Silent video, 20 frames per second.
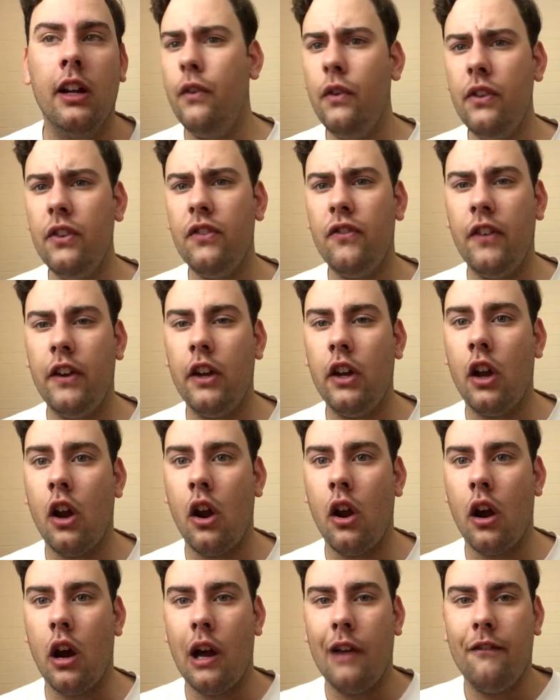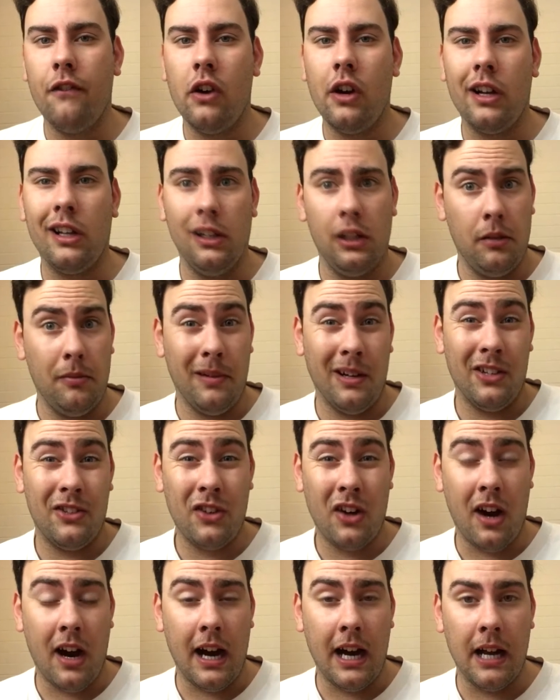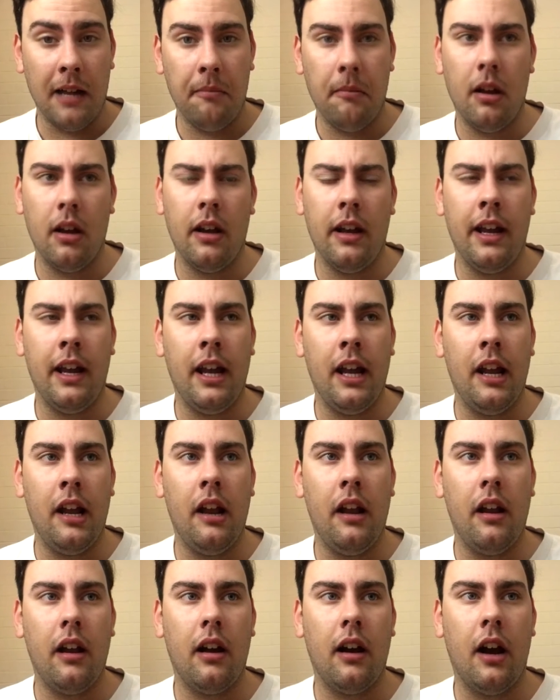For this video, I've got a little bit of time and